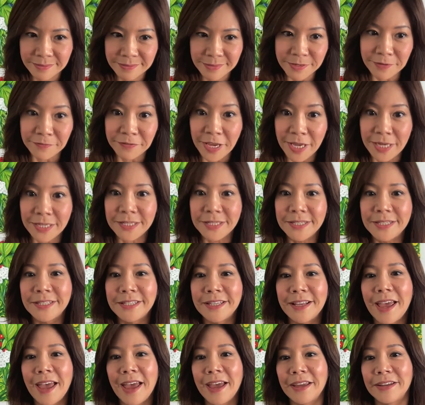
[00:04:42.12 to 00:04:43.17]
events
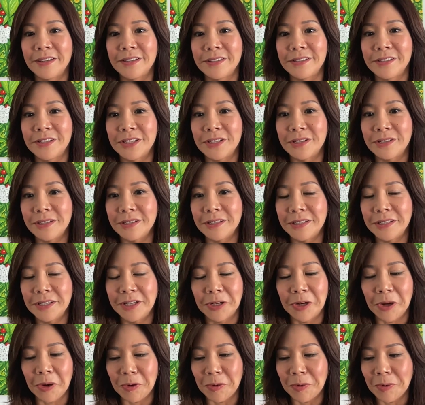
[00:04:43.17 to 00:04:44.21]
and you
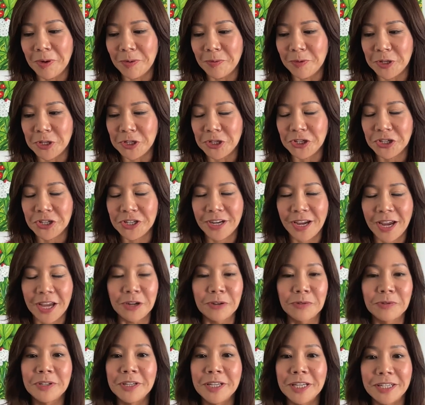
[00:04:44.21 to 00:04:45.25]
know which i
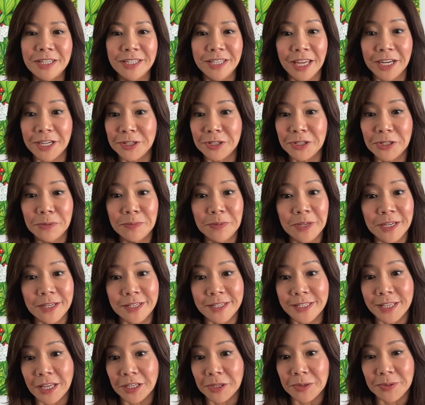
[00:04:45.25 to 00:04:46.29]
don't need to get into
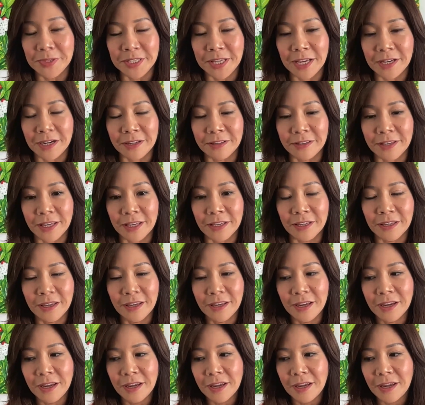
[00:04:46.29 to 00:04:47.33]
because like you said i think
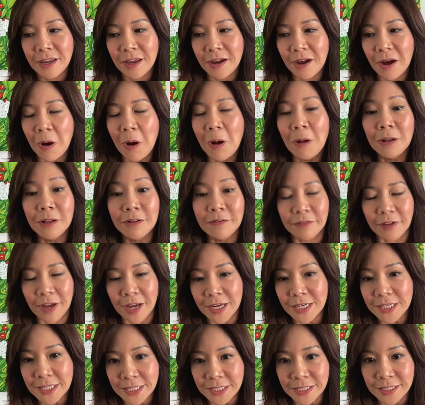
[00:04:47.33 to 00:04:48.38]
all of
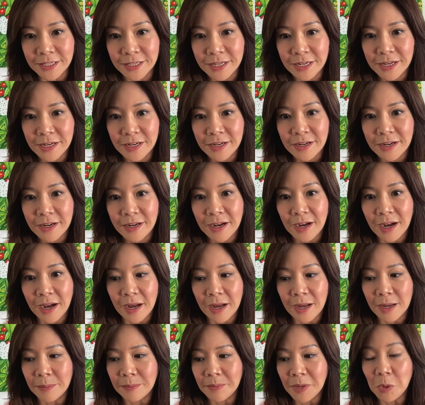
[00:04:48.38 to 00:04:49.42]
us
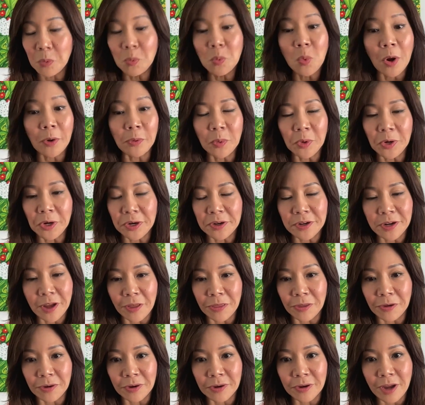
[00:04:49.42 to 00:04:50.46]
um, in one way or
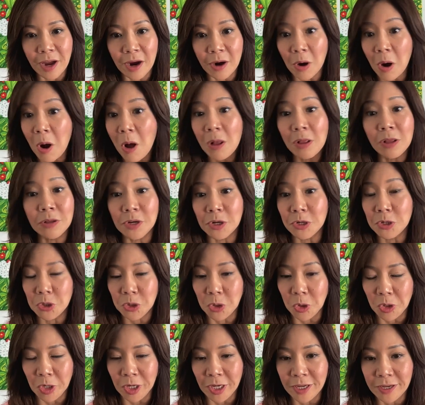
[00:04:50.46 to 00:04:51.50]
another are all on a
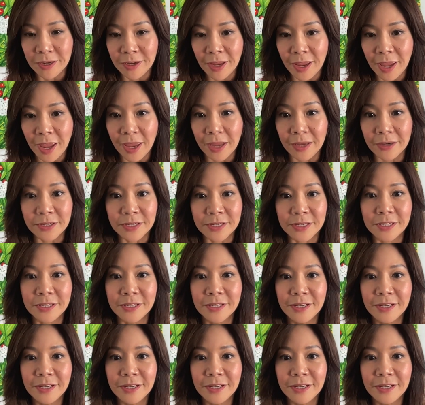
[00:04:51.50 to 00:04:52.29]
journey and